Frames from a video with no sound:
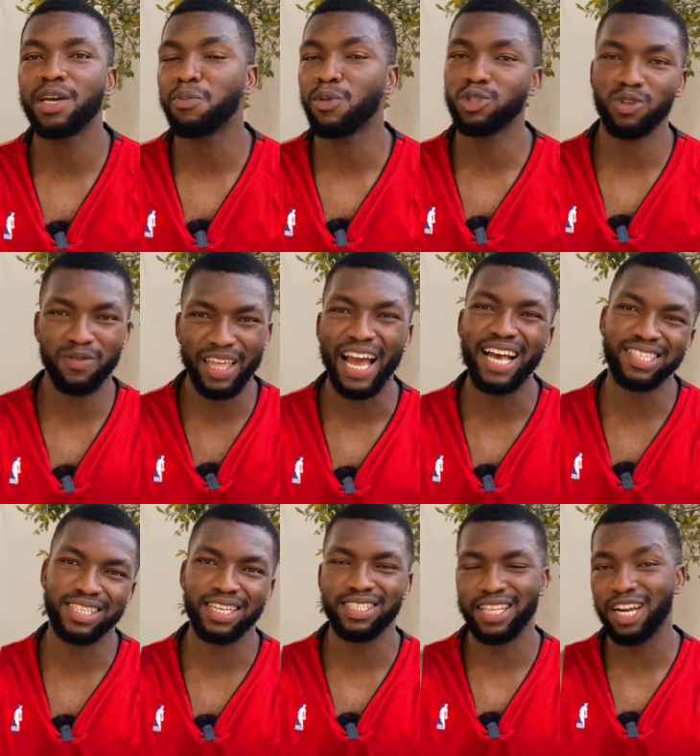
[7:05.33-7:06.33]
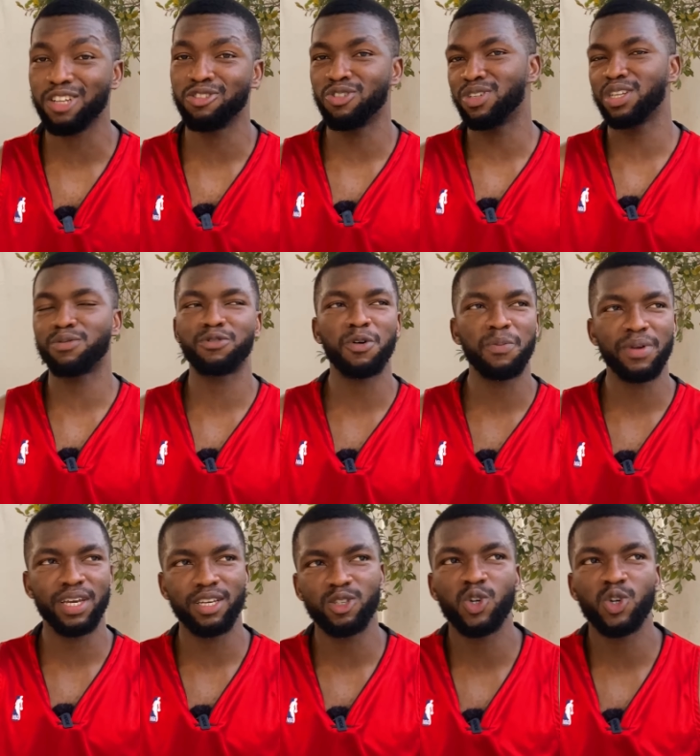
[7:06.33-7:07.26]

and most of the answers that you need from me.